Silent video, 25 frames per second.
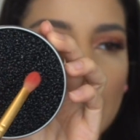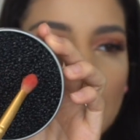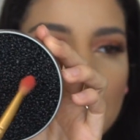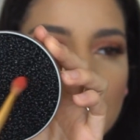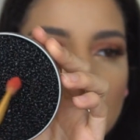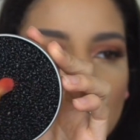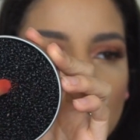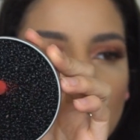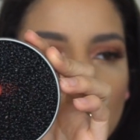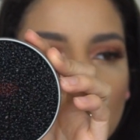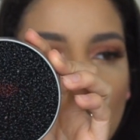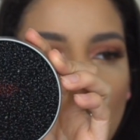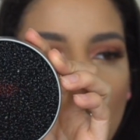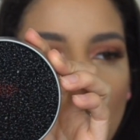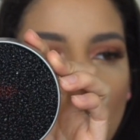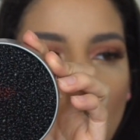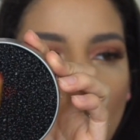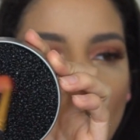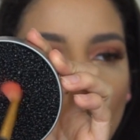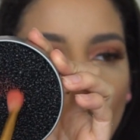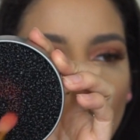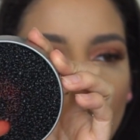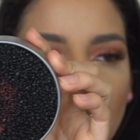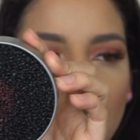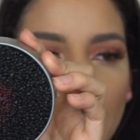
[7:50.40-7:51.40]

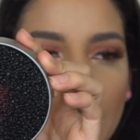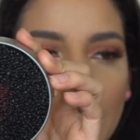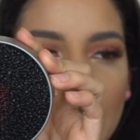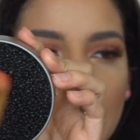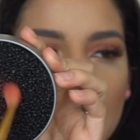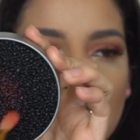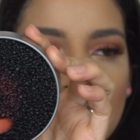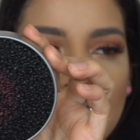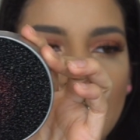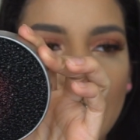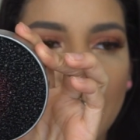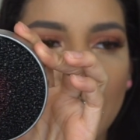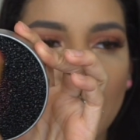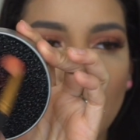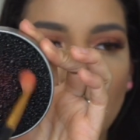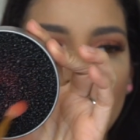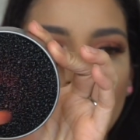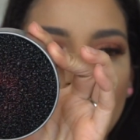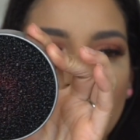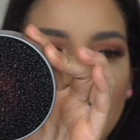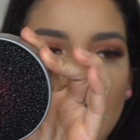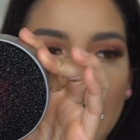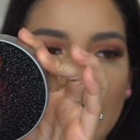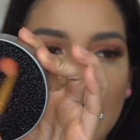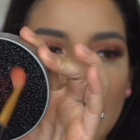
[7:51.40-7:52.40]
So we're gonna clean it up.
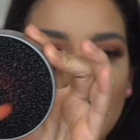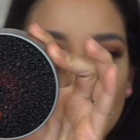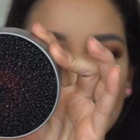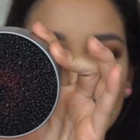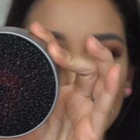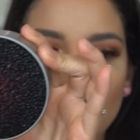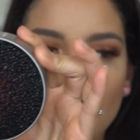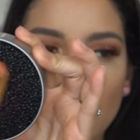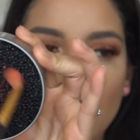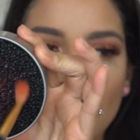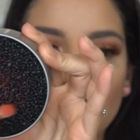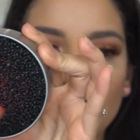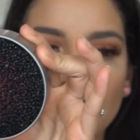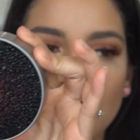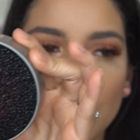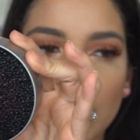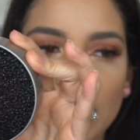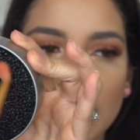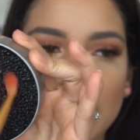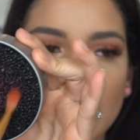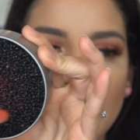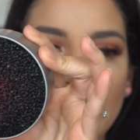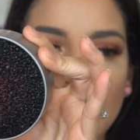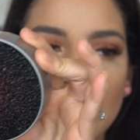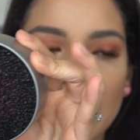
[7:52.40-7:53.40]
And as well,
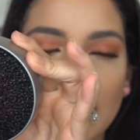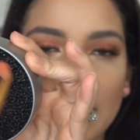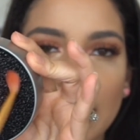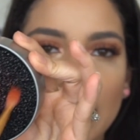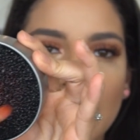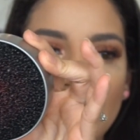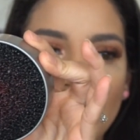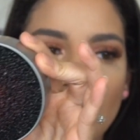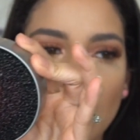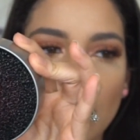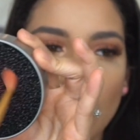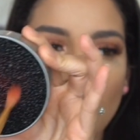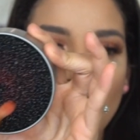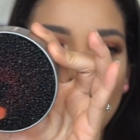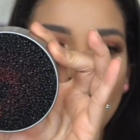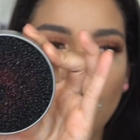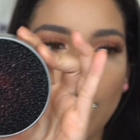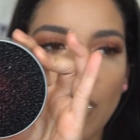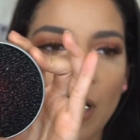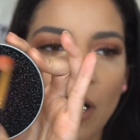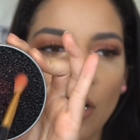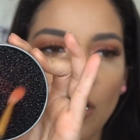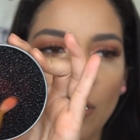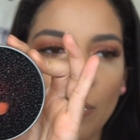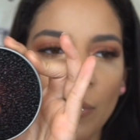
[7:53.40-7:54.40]
just like the
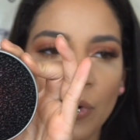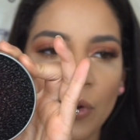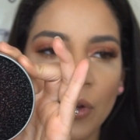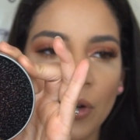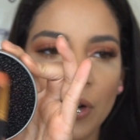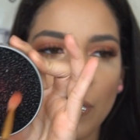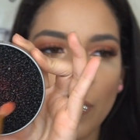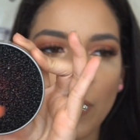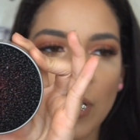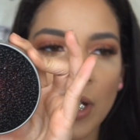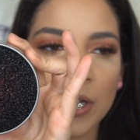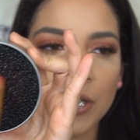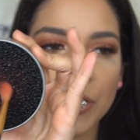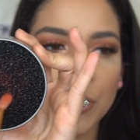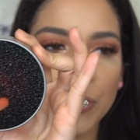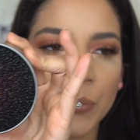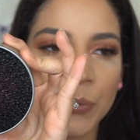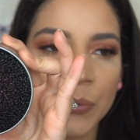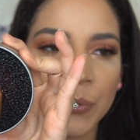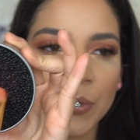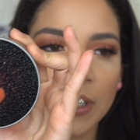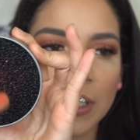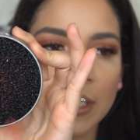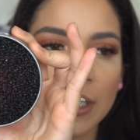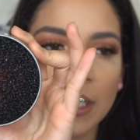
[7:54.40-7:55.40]
Vera Mona one,
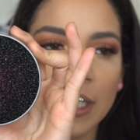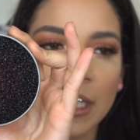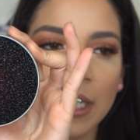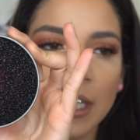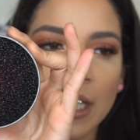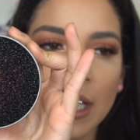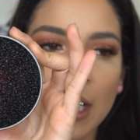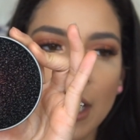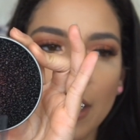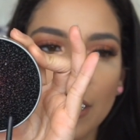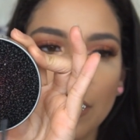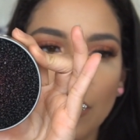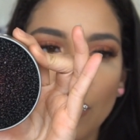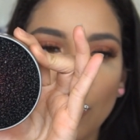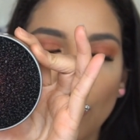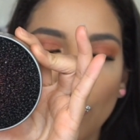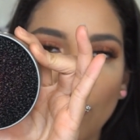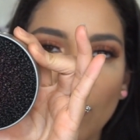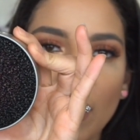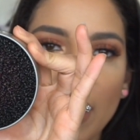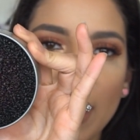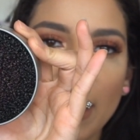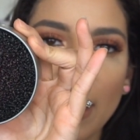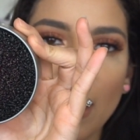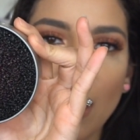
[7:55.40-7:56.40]
you see the
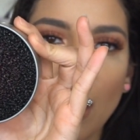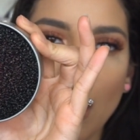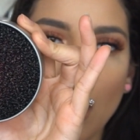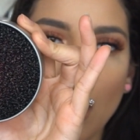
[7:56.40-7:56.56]
red